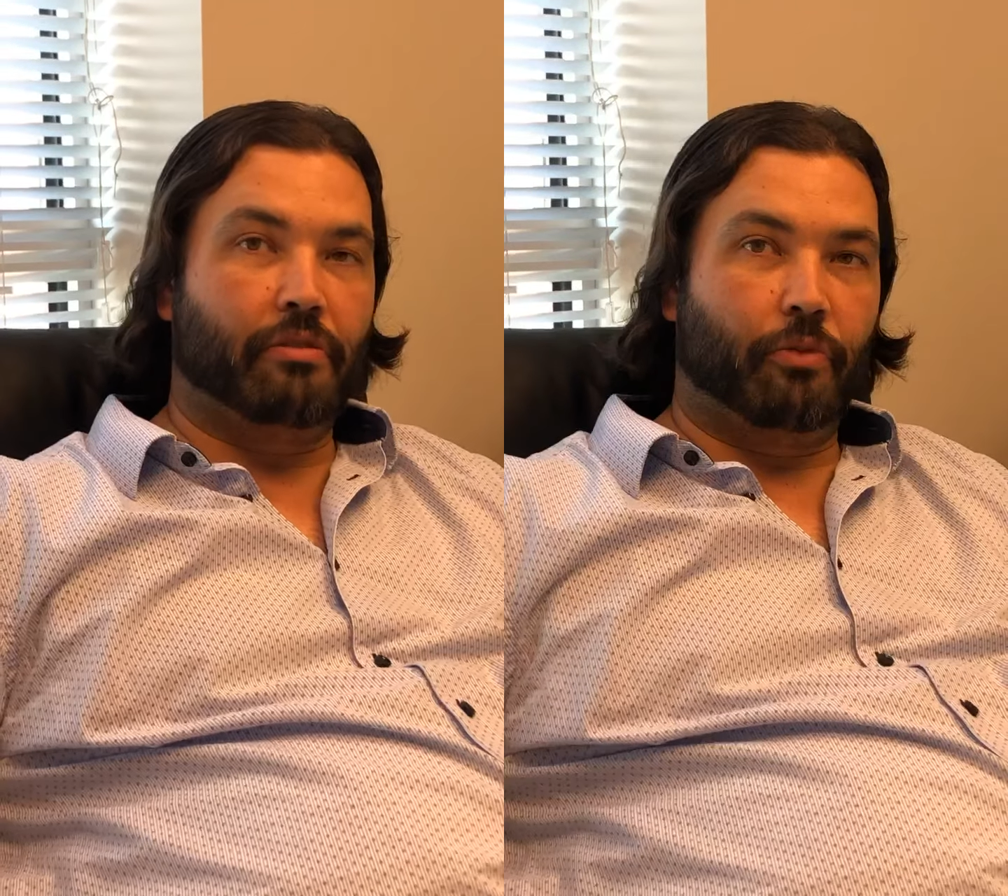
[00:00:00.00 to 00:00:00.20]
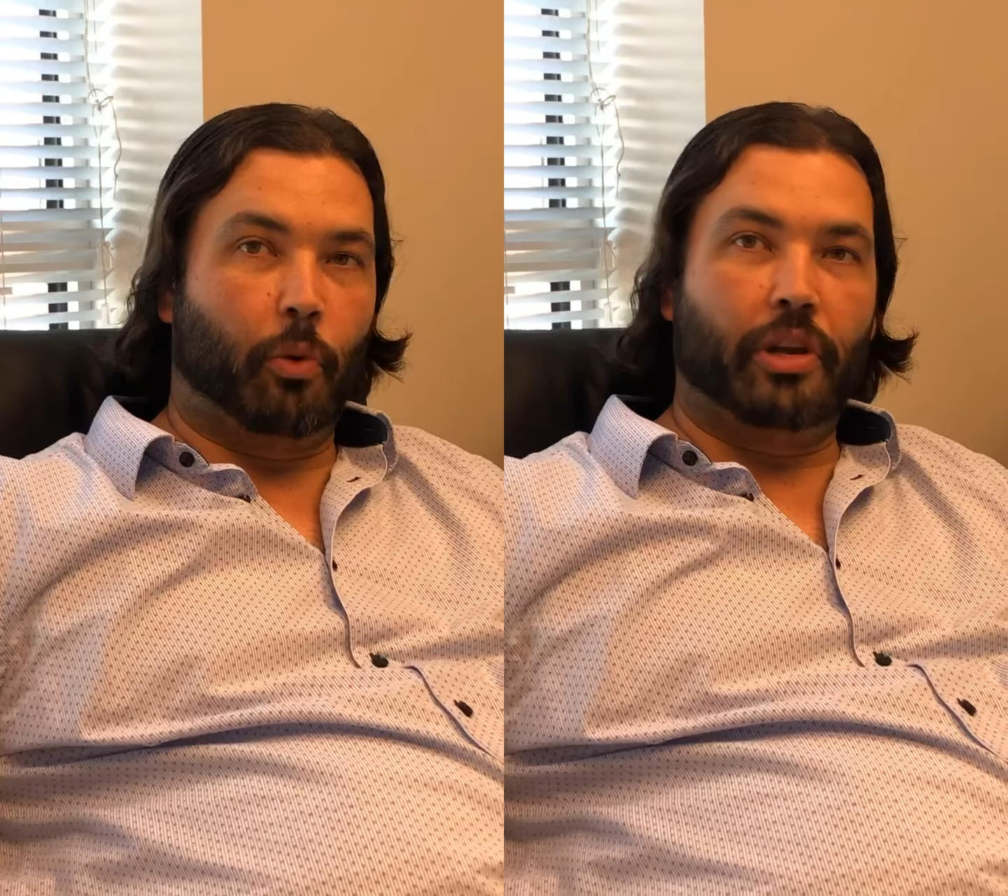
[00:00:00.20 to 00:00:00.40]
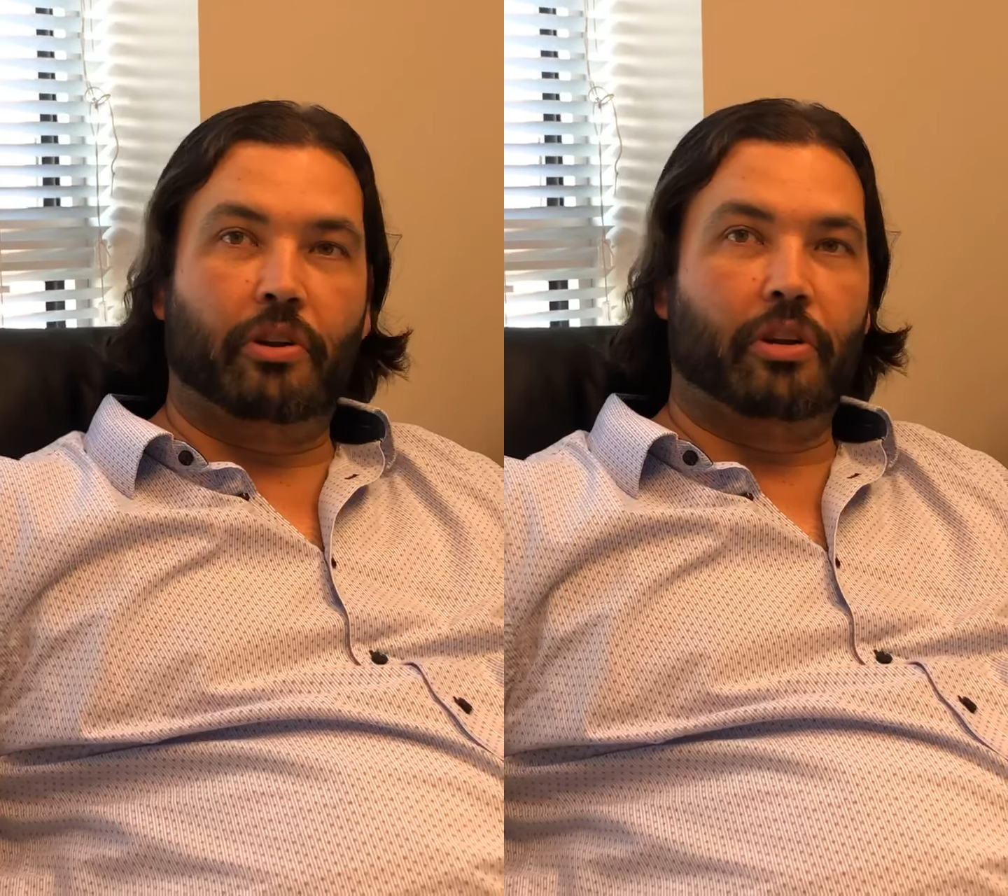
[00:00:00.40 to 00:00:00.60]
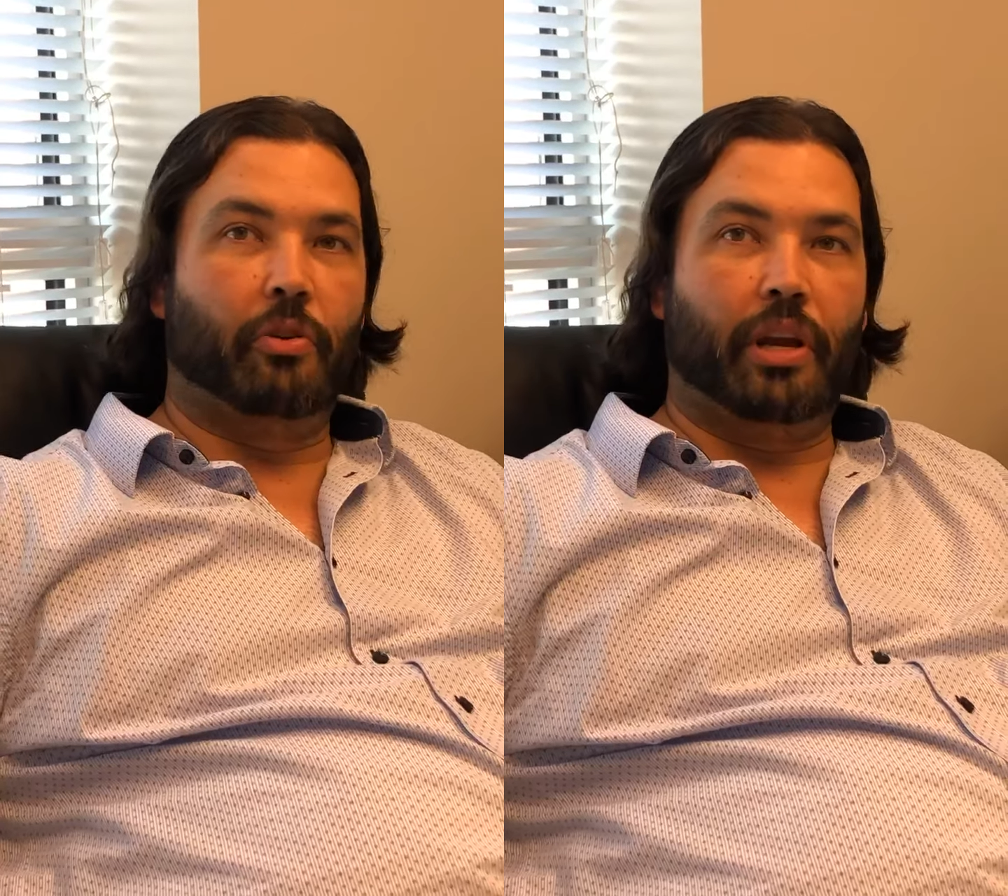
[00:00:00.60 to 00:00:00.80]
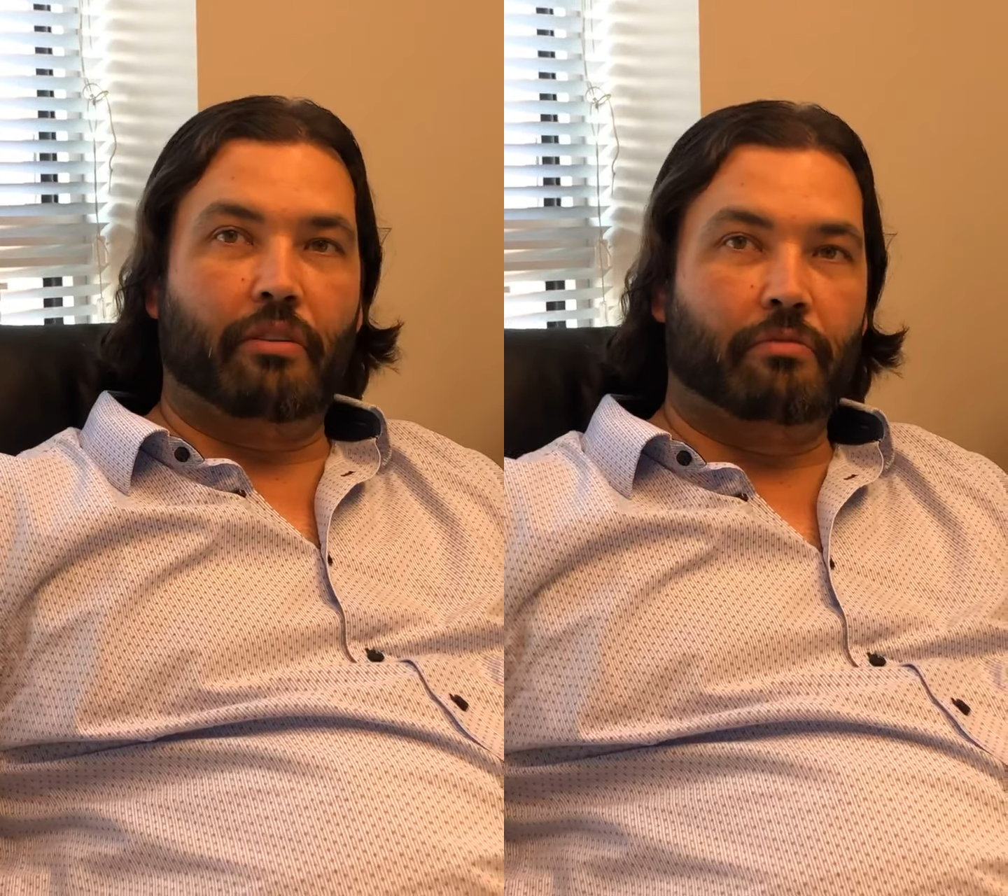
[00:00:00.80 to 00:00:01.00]
four-year
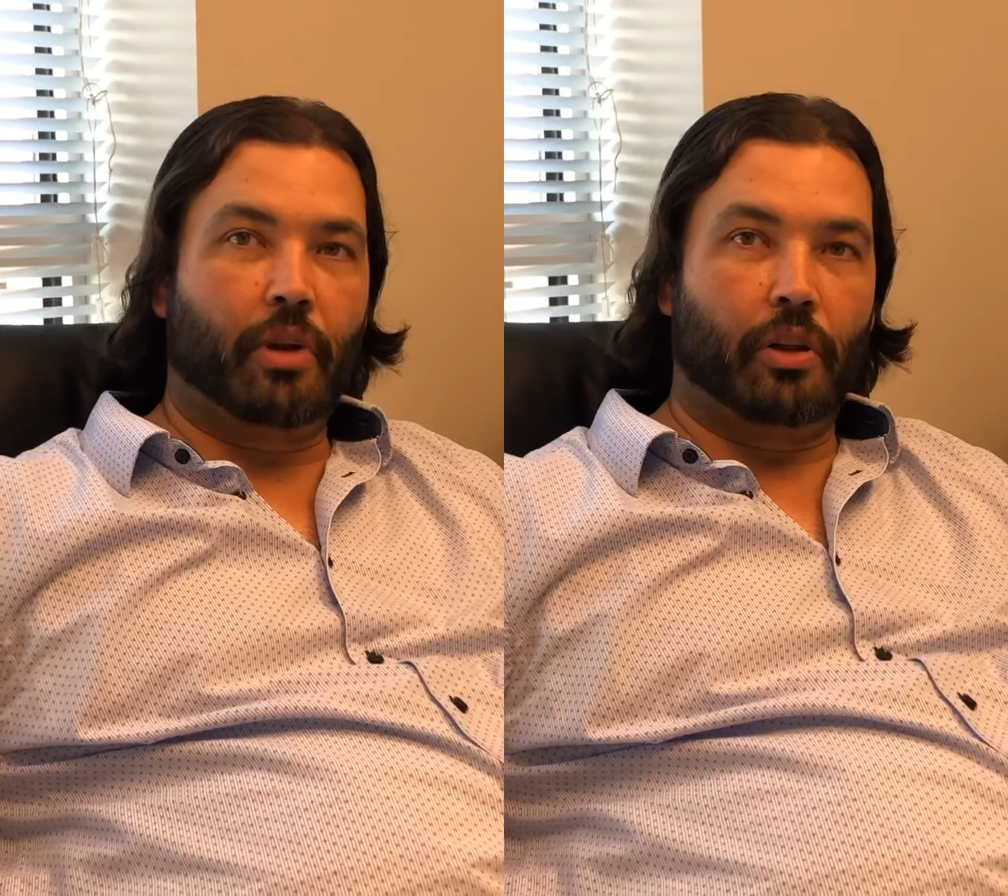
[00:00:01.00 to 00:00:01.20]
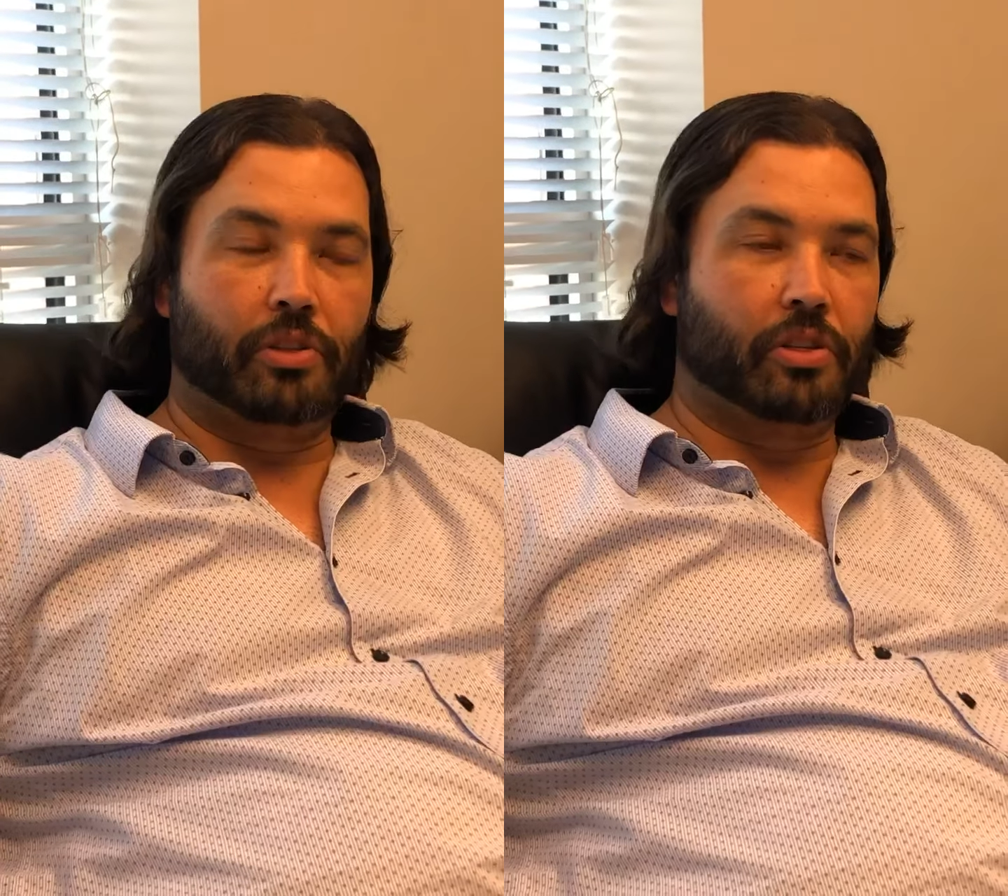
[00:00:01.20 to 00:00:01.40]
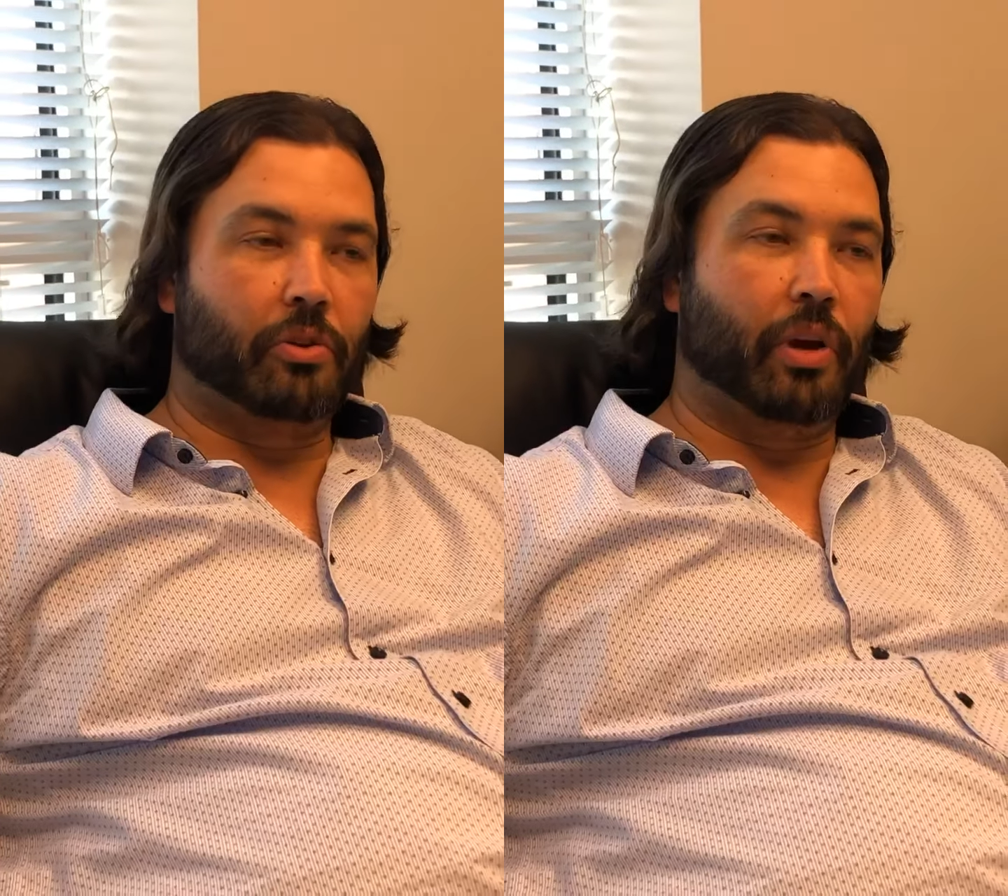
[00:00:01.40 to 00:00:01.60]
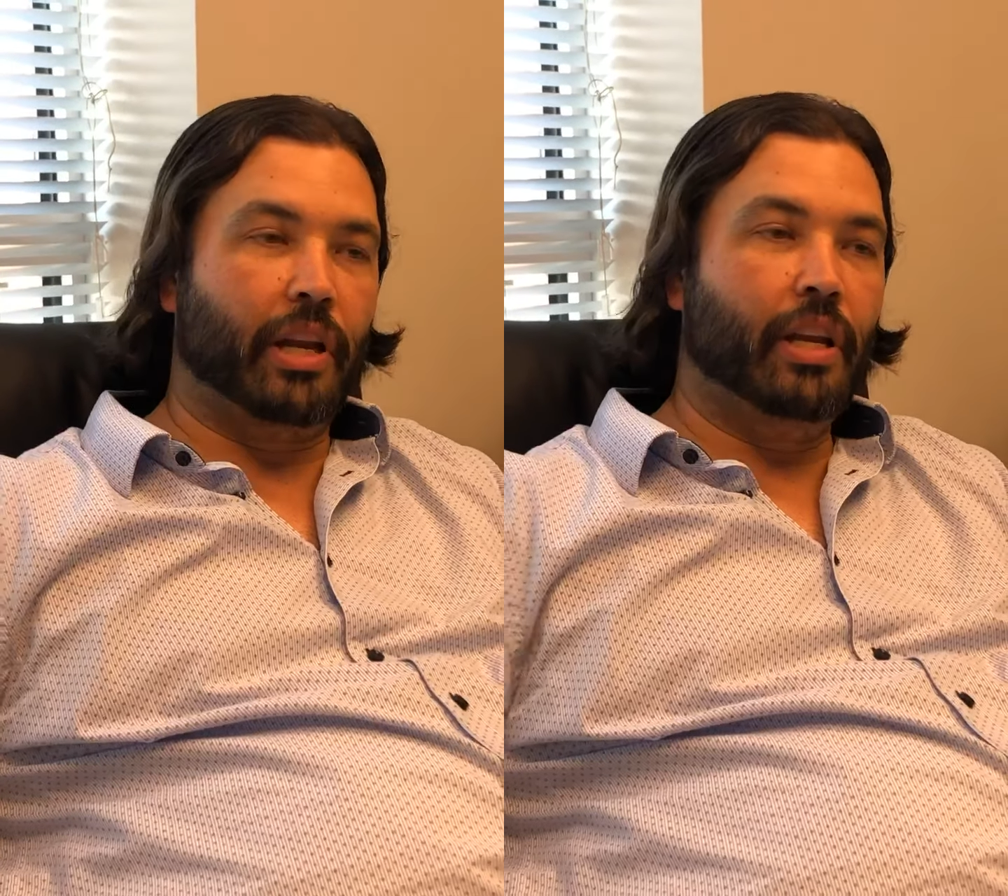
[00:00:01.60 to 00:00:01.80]
degree, college degree.